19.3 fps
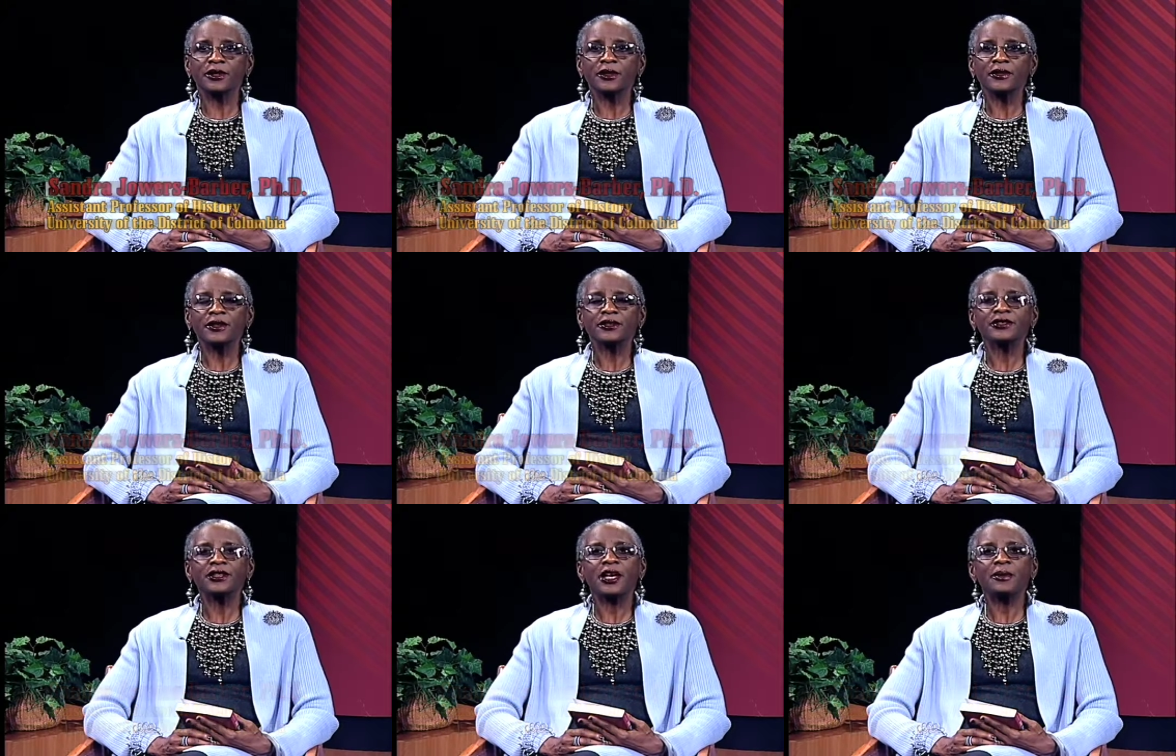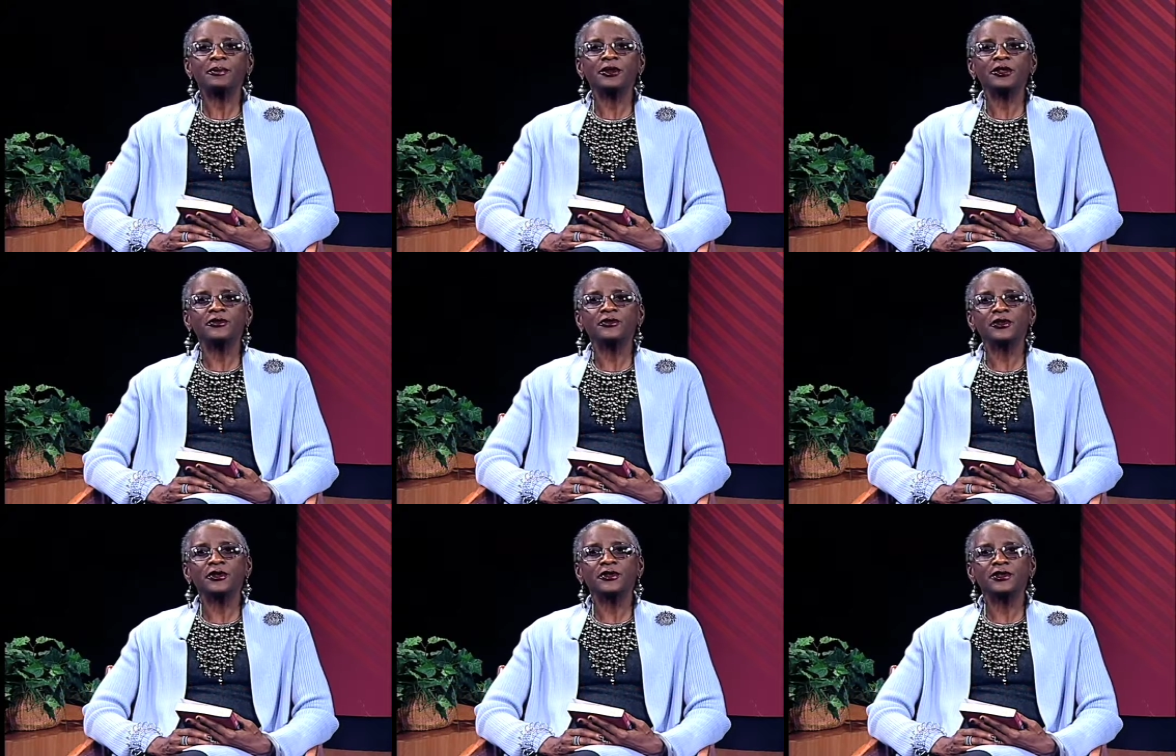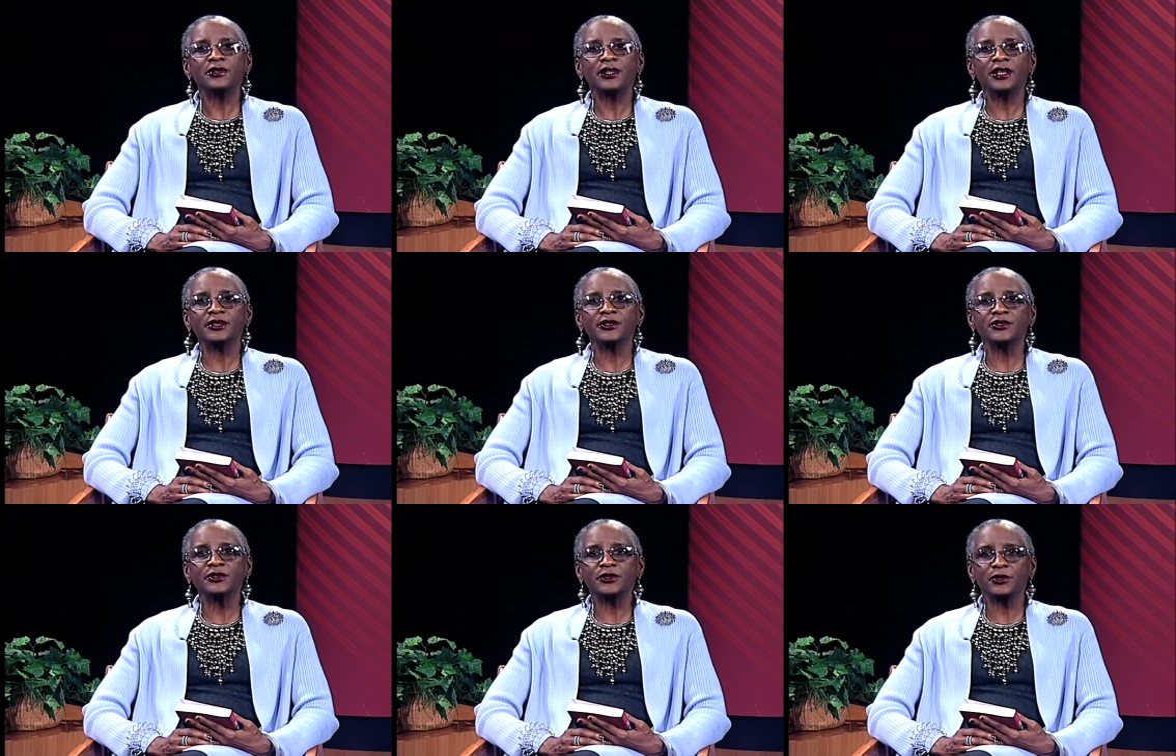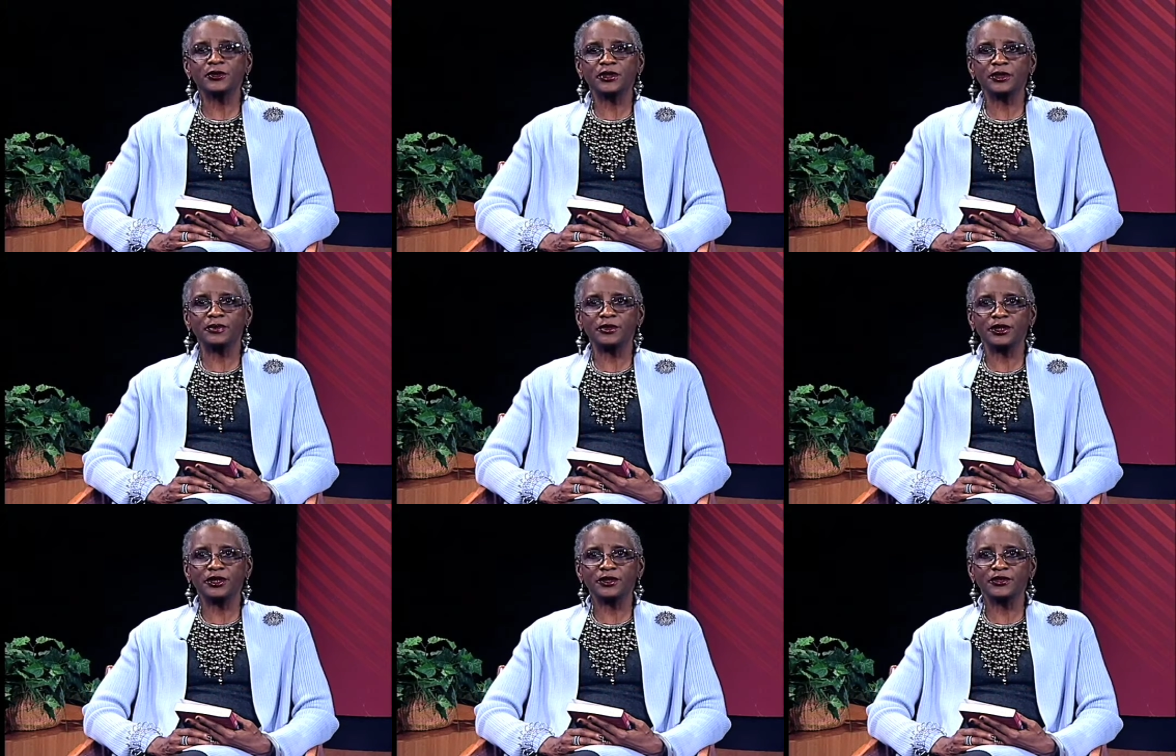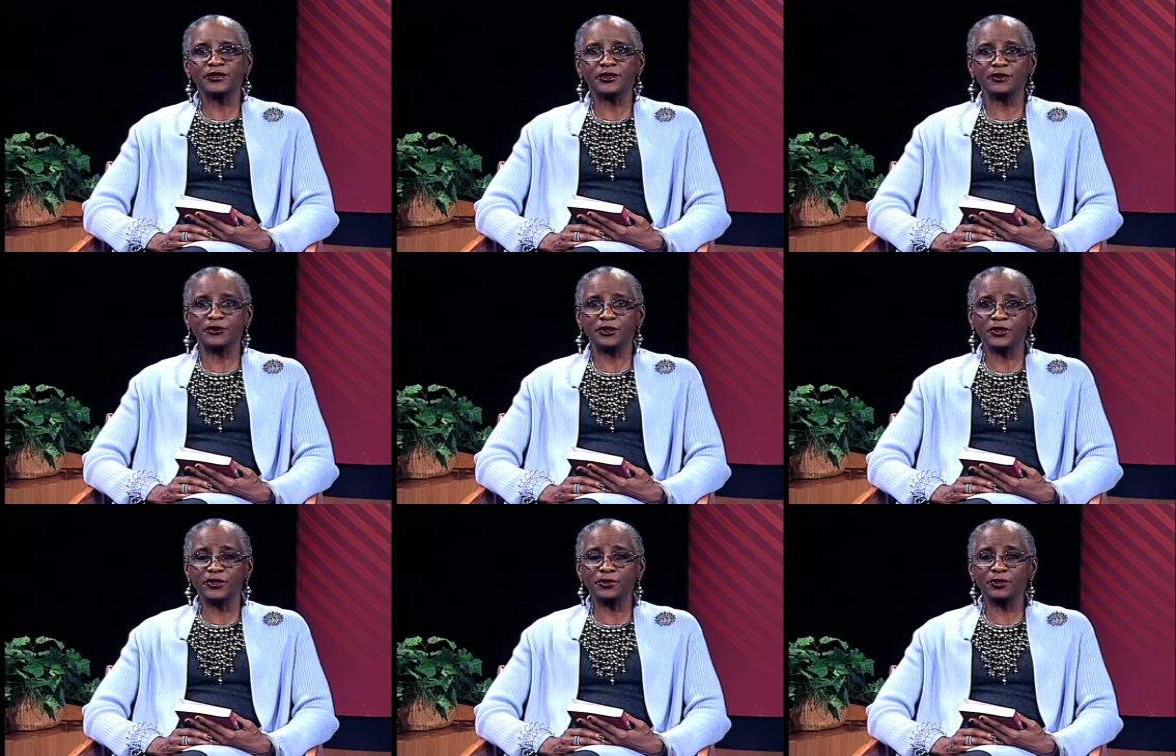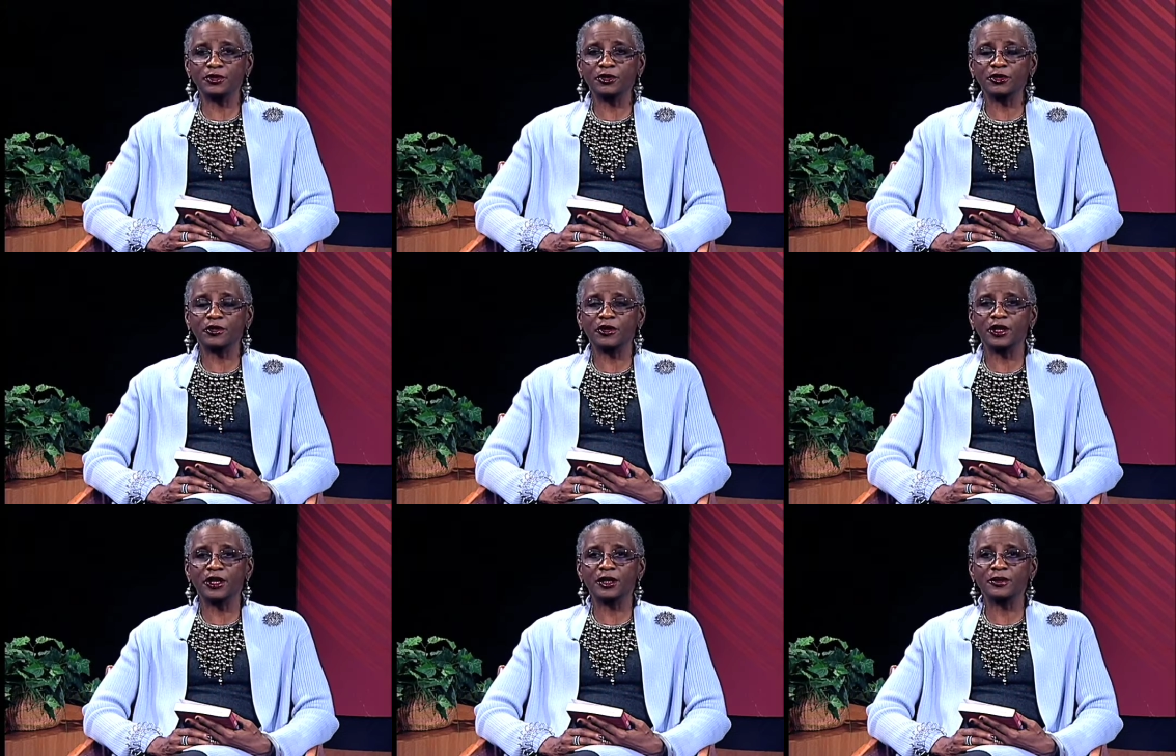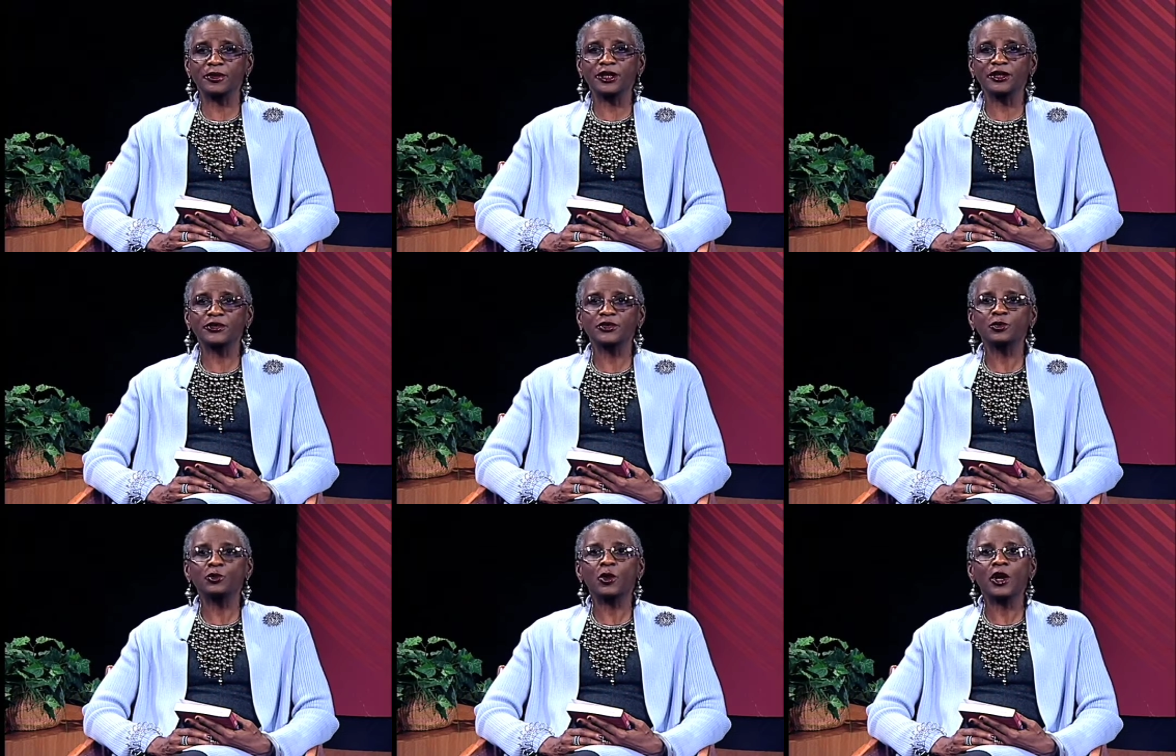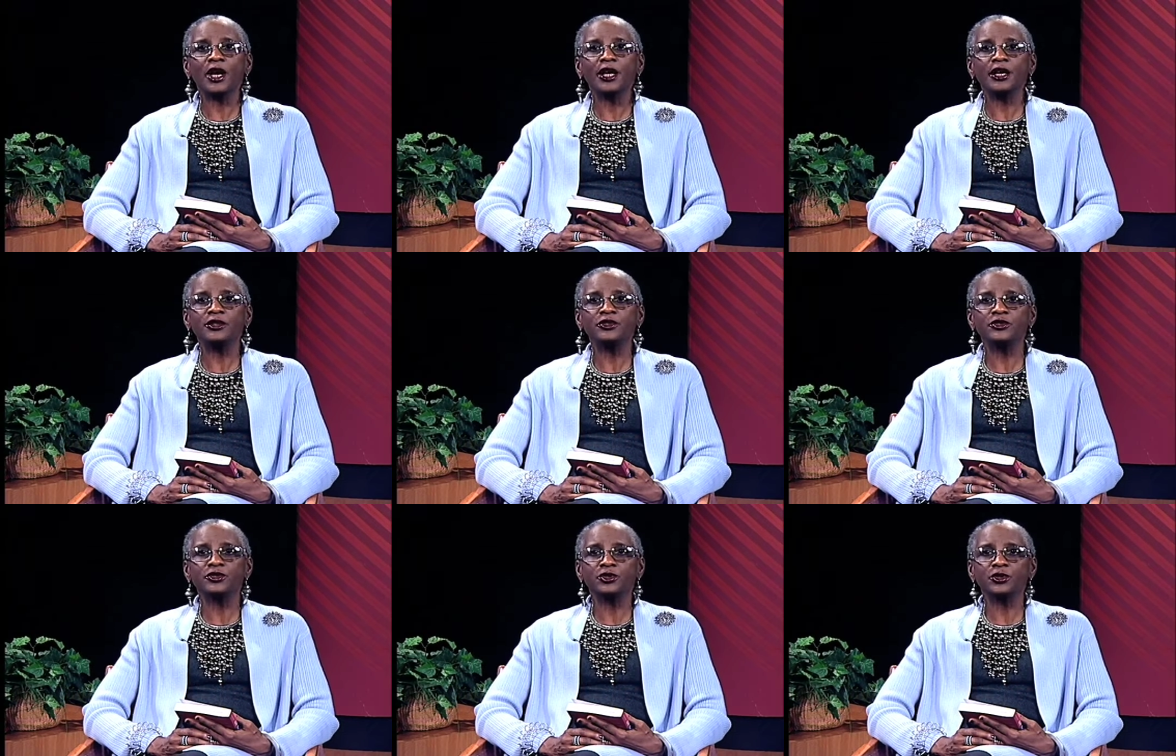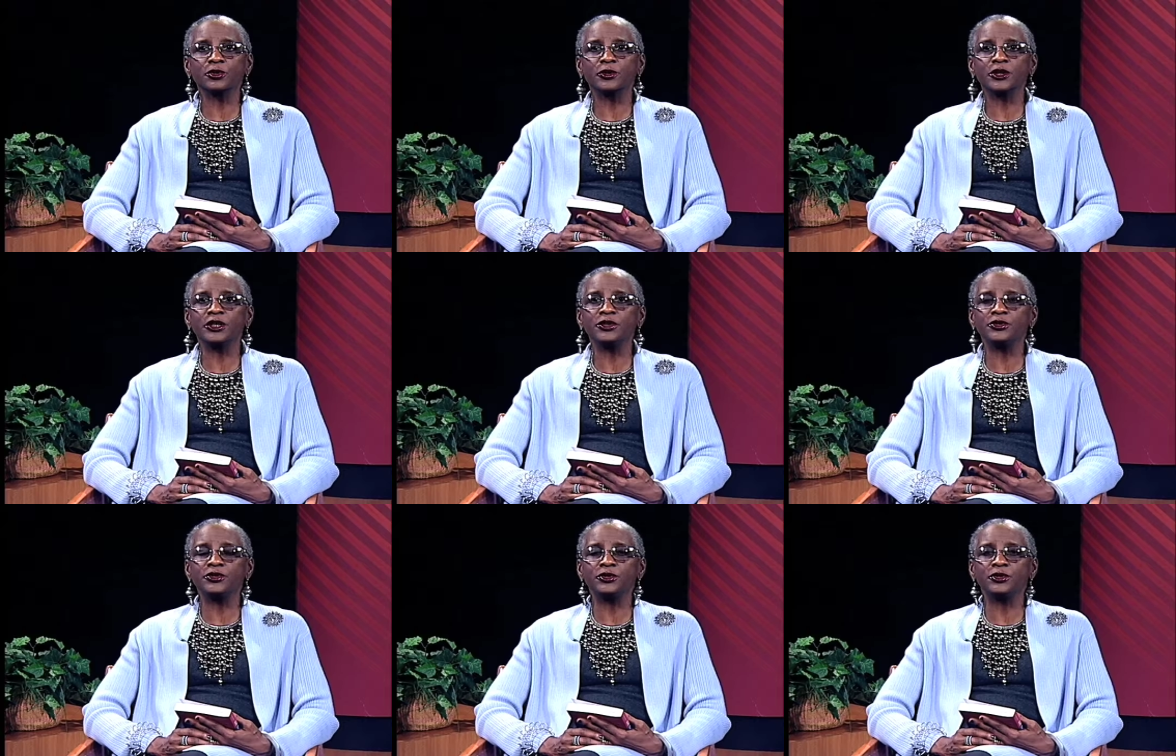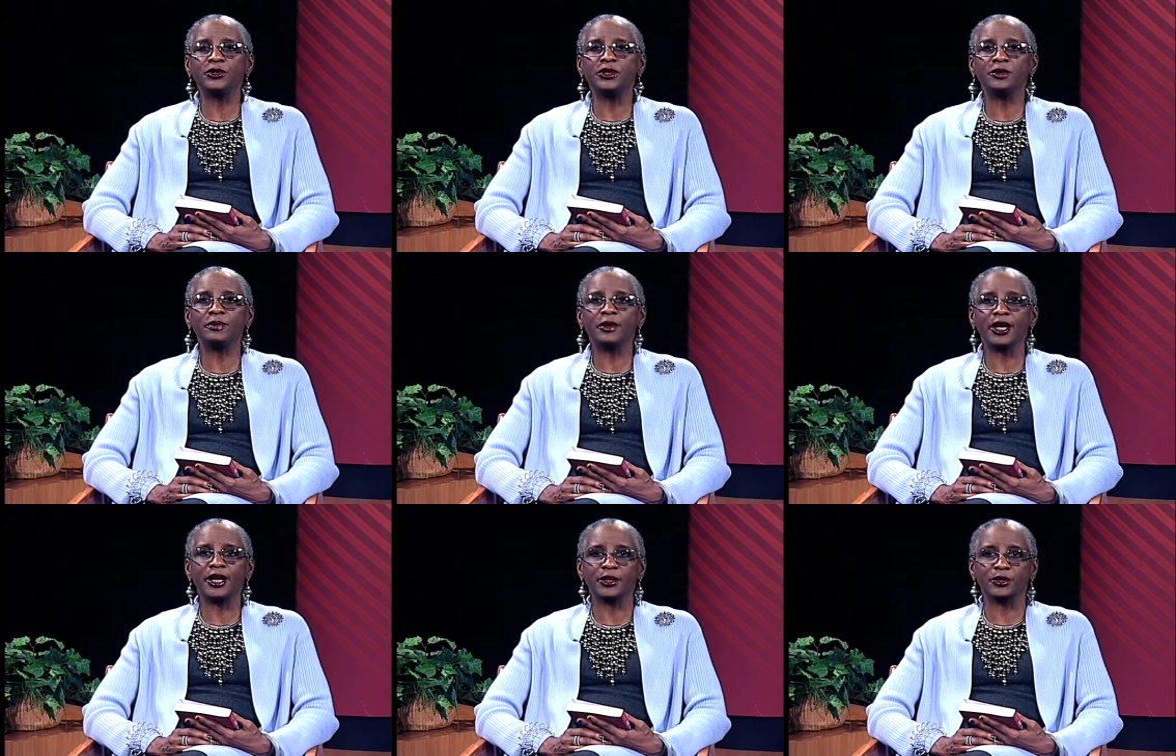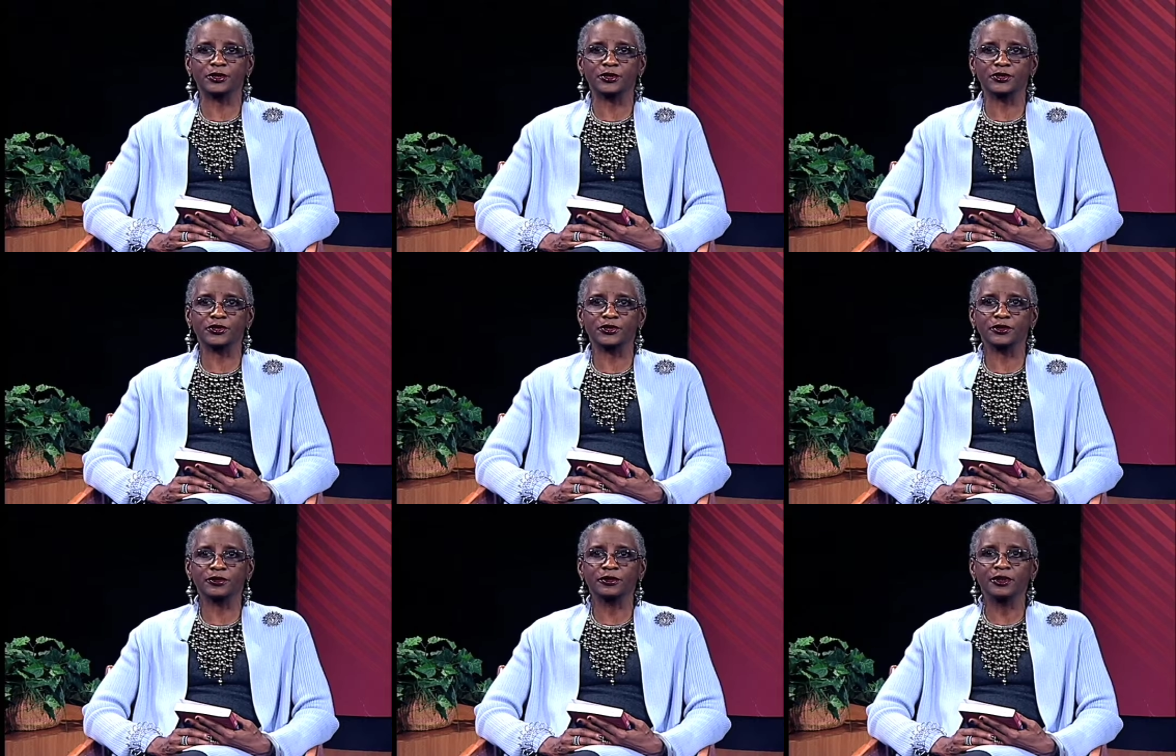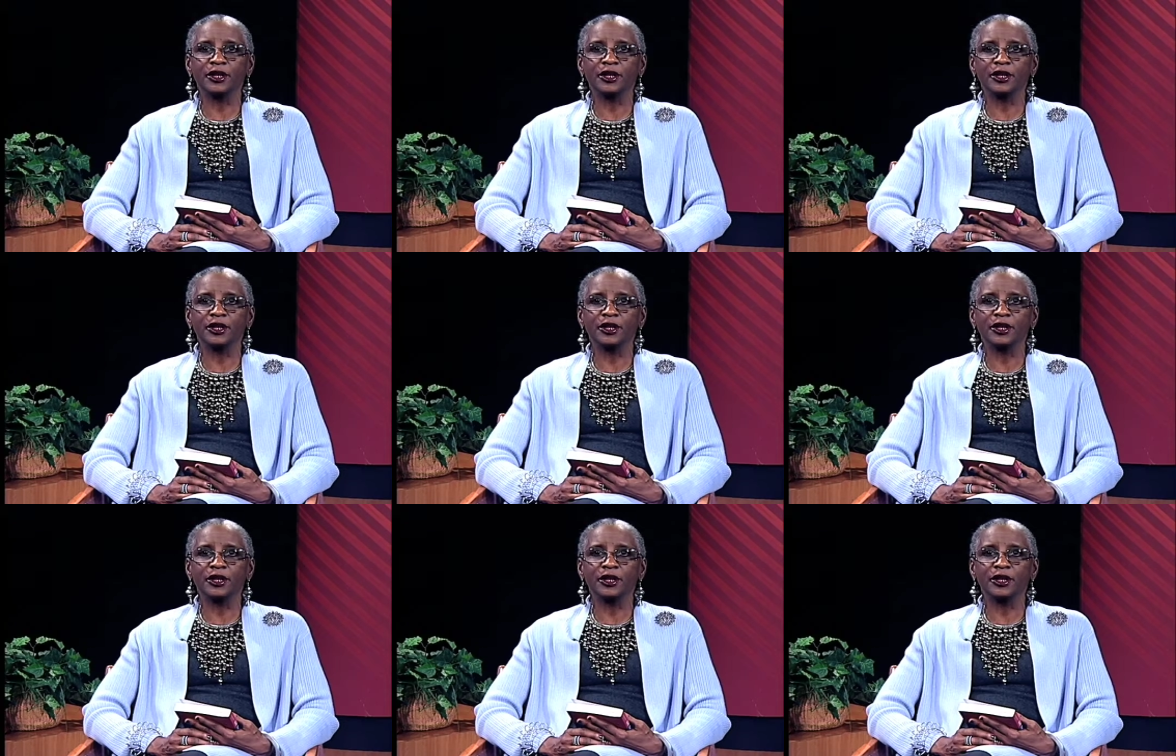The topic for the next 30 minutes of this program is Why Jury Duty Matters.